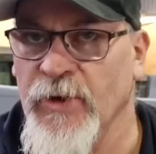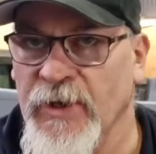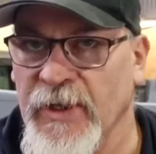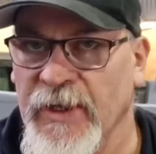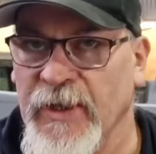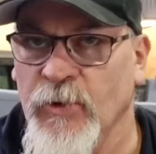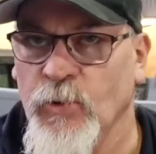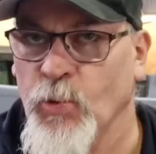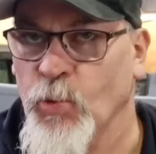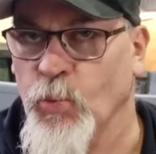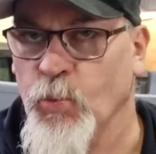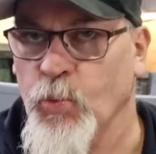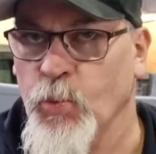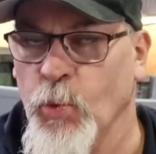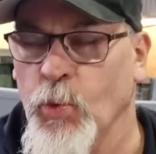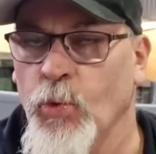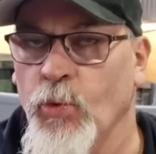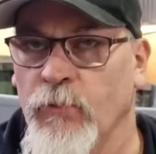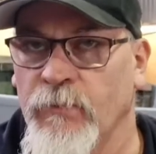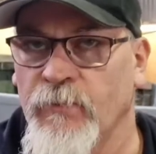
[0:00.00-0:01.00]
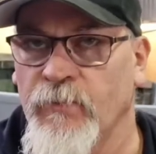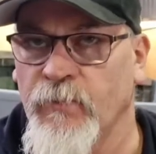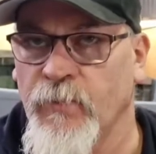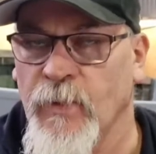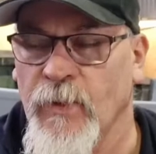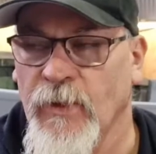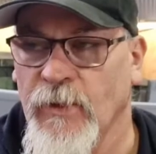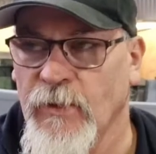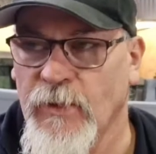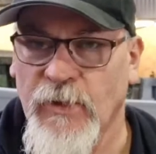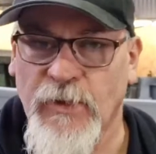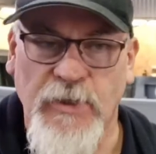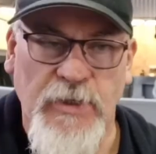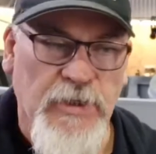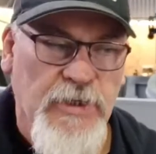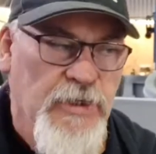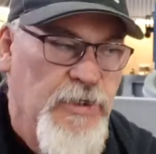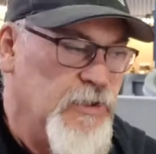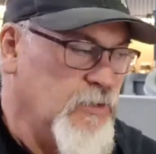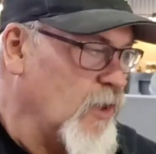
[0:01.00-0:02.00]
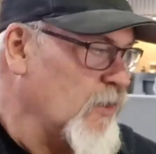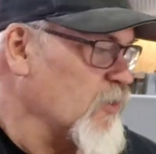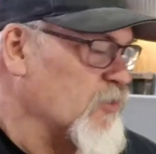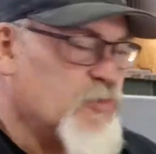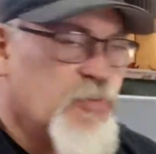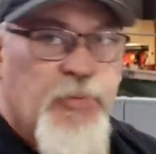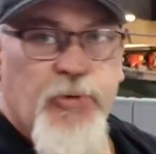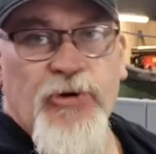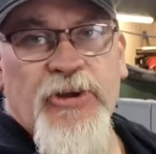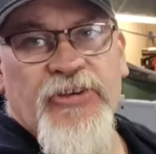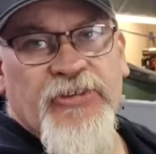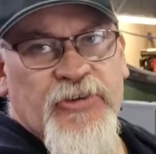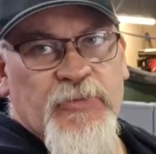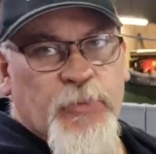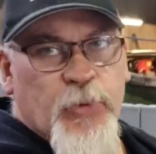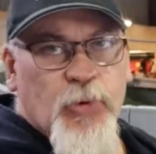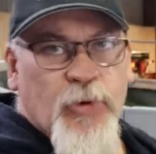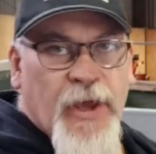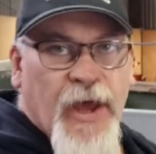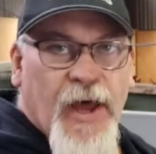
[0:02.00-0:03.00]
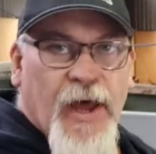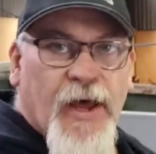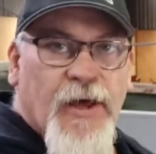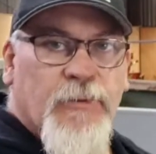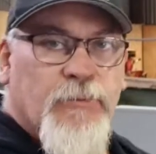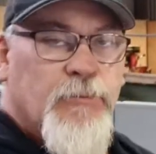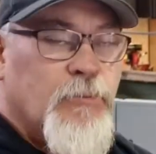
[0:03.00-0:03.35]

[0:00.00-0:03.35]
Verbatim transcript: it together, we'll like it's a pretty simple car,